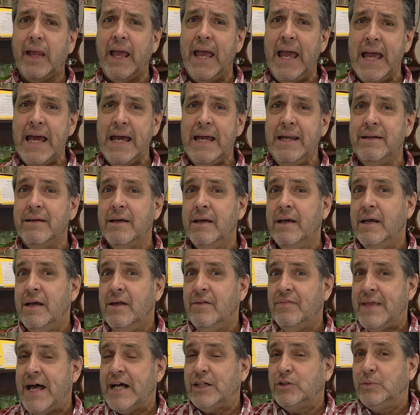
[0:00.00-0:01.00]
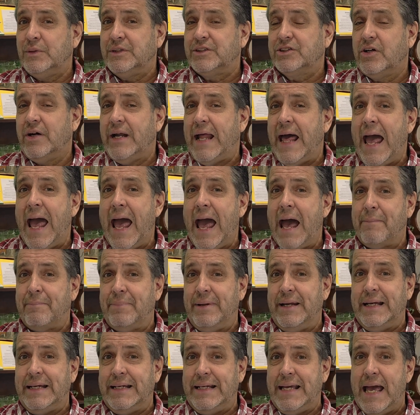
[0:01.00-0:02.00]
And that's what's going to
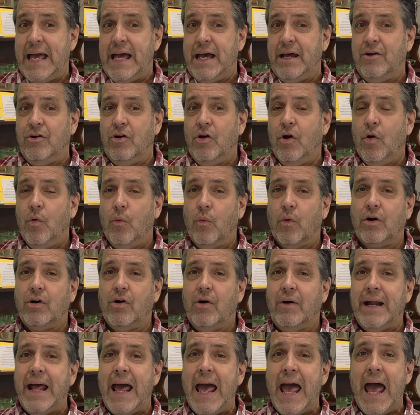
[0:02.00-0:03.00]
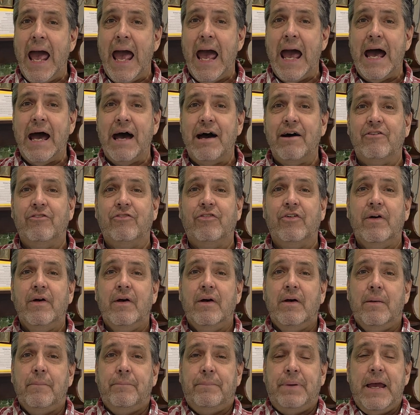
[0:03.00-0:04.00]
happen again. We're going to have
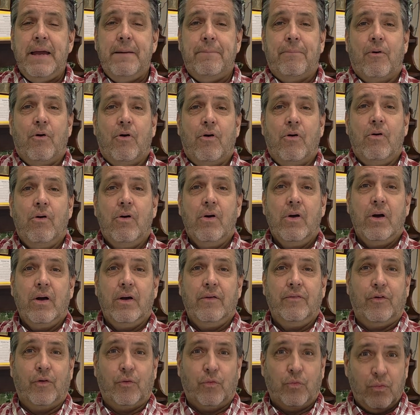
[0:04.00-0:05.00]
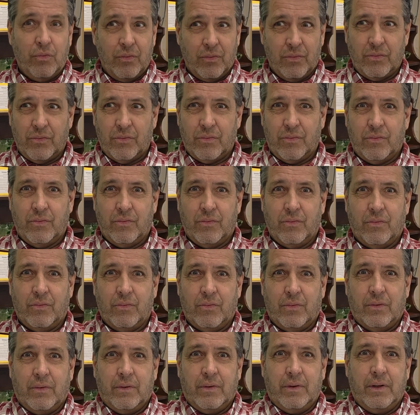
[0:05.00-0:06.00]
people, the
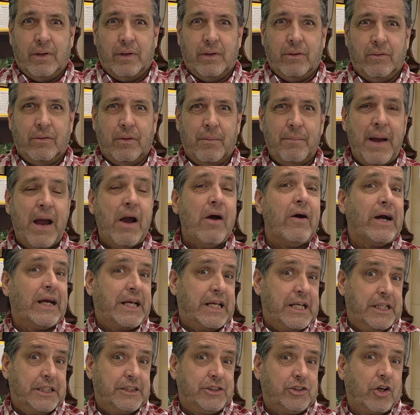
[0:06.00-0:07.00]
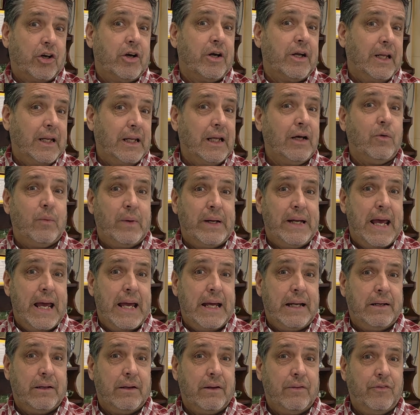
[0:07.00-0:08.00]
Americans are going to
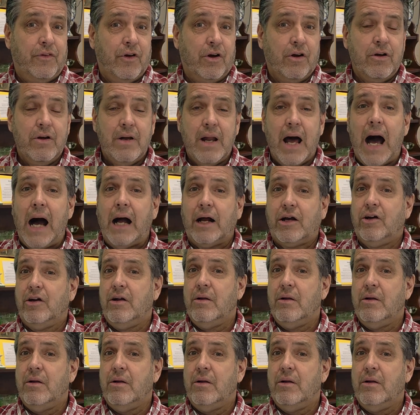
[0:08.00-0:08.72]
liquidate. They're not